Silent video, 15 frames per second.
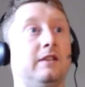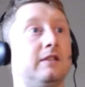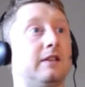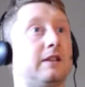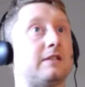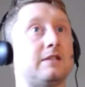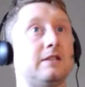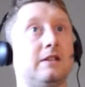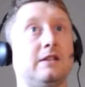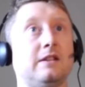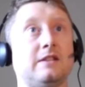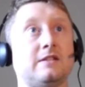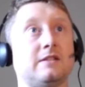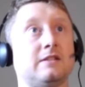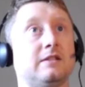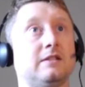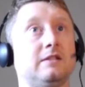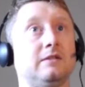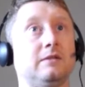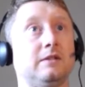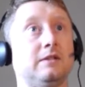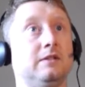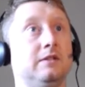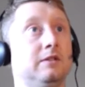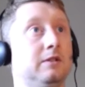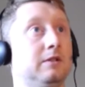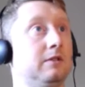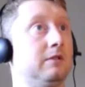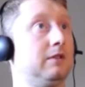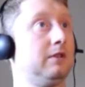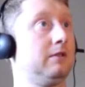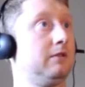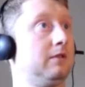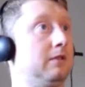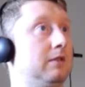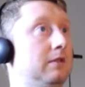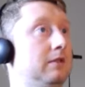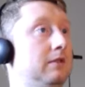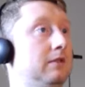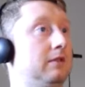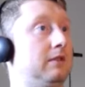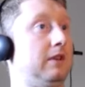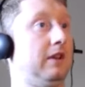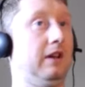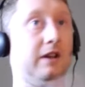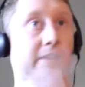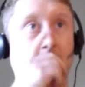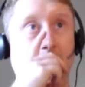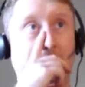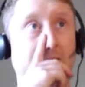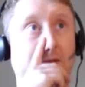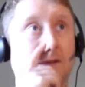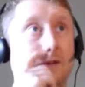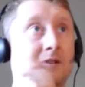think that's it. That's 1, 2, 3, 4. Yeah.